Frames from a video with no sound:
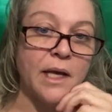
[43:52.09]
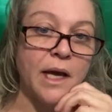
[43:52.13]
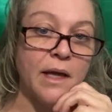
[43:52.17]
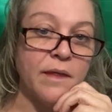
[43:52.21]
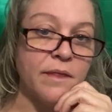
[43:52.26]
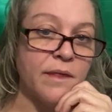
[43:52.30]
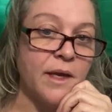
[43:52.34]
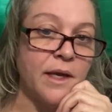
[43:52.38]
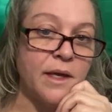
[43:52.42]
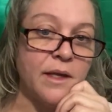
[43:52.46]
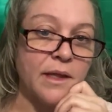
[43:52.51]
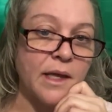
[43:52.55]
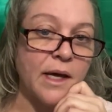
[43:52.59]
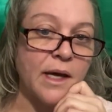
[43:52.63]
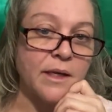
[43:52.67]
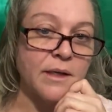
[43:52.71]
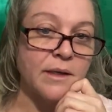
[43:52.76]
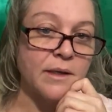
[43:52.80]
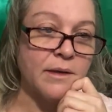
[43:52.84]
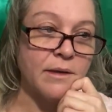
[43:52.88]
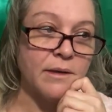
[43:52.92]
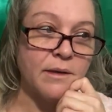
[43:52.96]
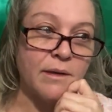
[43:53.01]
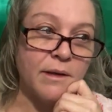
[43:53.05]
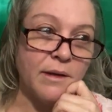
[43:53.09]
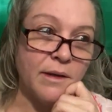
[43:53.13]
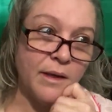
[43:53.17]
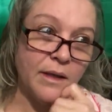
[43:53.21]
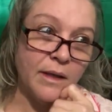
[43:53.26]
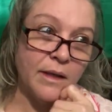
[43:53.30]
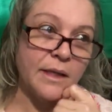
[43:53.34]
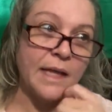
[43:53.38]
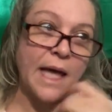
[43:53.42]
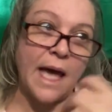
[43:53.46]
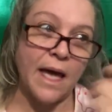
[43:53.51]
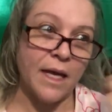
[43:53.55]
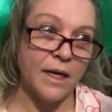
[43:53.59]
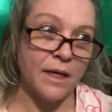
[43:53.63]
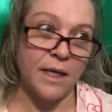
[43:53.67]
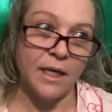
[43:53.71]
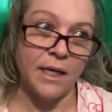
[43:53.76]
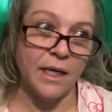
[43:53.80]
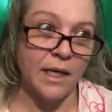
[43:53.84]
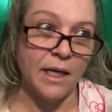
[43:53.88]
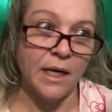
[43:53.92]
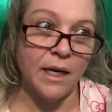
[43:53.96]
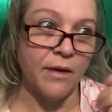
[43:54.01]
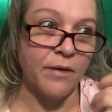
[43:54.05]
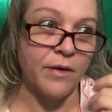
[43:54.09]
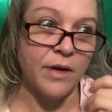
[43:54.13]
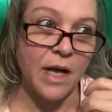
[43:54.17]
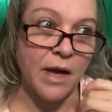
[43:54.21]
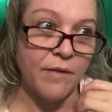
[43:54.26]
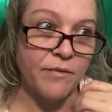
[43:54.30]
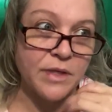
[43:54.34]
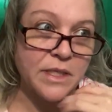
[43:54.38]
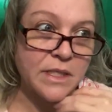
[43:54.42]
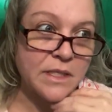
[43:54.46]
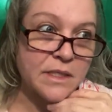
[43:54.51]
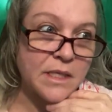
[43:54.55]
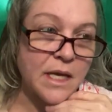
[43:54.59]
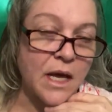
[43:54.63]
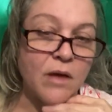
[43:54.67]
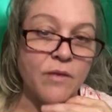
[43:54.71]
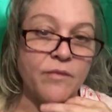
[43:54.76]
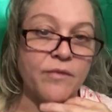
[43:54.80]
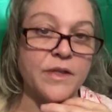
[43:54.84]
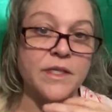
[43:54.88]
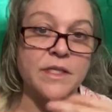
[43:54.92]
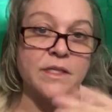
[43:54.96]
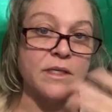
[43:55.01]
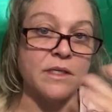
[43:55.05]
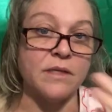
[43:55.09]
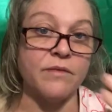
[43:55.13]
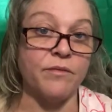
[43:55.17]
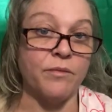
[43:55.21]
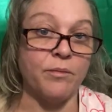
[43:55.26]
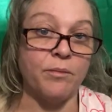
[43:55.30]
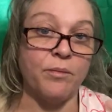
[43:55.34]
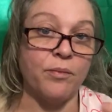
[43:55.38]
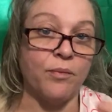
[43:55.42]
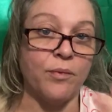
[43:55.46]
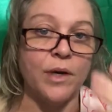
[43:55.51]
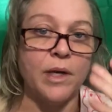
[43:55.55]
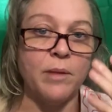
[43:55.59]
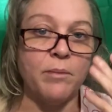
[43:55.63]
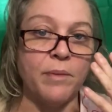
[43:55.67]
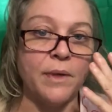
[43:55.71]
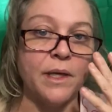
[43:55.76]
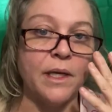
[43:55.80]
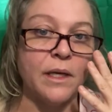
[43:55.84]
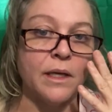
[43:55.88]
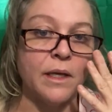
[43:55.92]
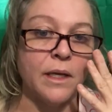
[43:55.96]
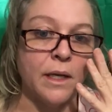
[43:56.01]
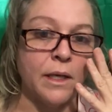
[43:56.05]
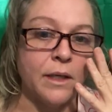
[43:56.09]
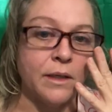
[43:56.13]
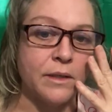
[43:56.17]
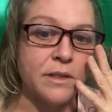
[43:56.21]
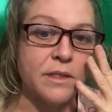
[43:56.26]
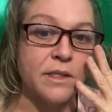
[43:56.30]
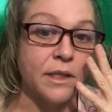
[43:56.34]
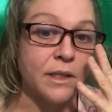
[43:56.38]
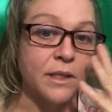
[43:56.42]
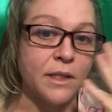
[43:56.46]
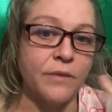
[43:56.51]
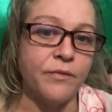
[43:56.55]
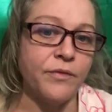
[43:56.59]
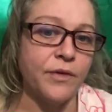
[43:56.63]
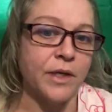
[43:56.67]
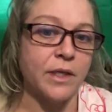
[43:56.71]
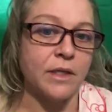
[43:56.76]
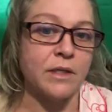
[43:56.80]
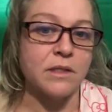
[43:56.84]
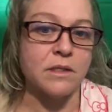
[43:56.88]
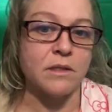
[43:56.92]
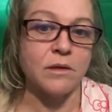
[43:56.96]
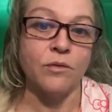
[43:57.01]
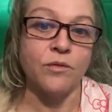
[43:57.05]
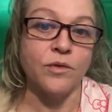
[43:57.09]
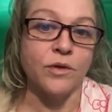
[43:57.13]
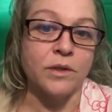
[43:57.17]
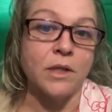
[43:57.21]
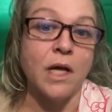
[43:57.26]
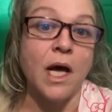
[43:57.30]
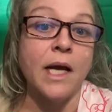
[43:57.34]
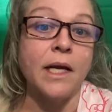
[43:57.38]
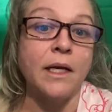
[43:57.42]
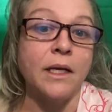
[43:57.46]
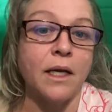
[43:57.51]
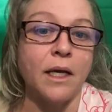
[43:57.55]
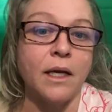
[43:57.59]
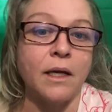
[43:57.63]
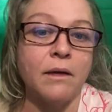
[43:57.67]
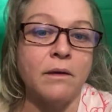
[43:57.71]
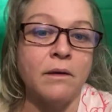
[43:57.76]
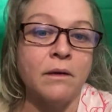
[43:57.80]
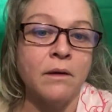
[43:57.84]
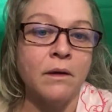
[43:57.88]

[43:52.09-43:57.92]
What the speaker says: I think that in of itself is a pretty big and significant silver lining.